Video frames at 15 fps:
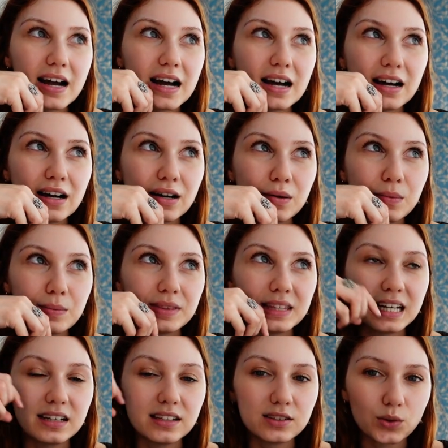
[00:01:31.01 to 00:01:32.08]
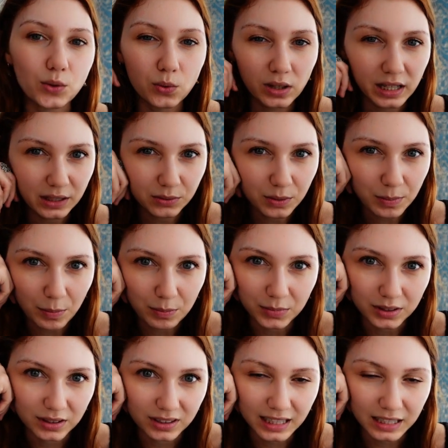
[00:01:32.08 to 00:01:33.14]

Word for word: that is all I remember.